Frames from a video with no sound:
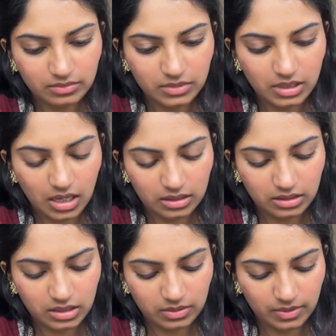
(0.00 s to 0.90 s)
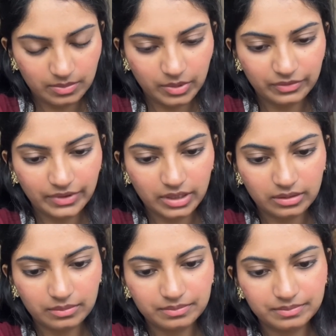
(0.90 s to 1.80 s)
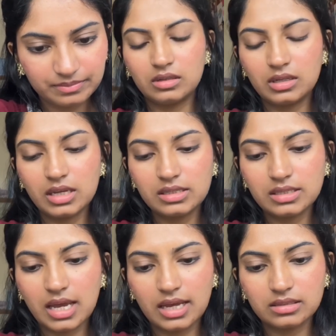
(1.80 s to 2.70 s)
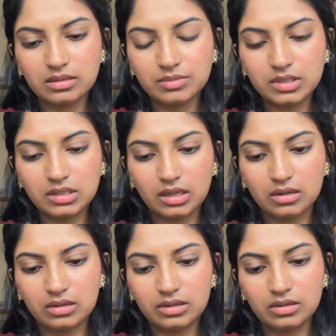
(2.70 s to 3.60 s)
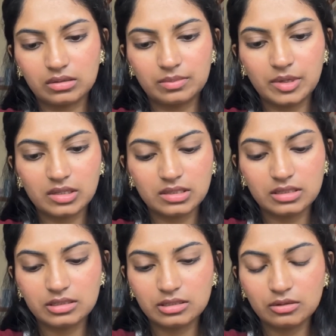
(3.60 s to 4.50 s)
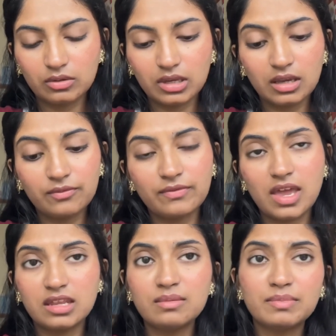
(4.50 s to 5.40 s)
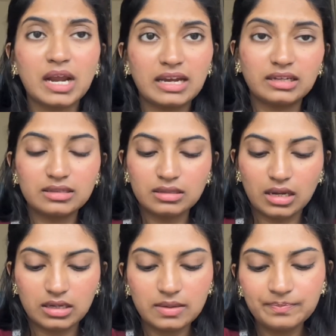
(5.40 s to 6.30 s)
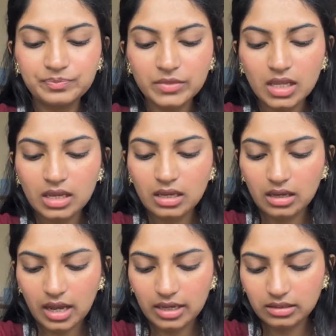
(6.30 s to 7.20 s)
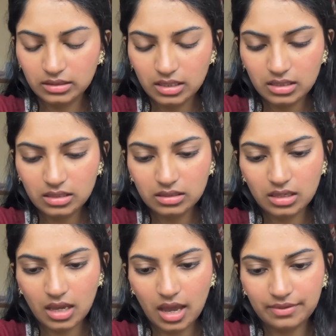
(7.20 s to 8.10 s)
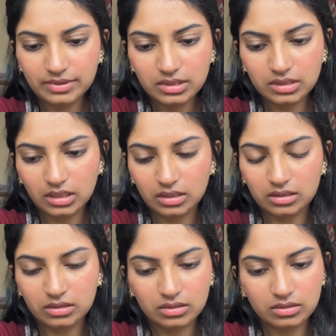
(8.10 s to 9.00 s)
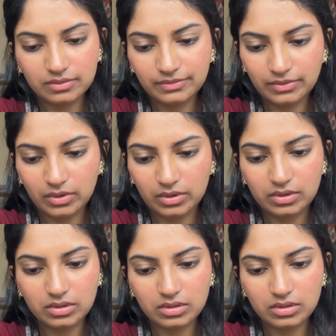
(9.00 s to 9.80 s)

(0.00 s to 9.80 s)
Yeah, this one, perfect. Let's add some sticker here because it's looking very bright and sunny. I think they have a sticker for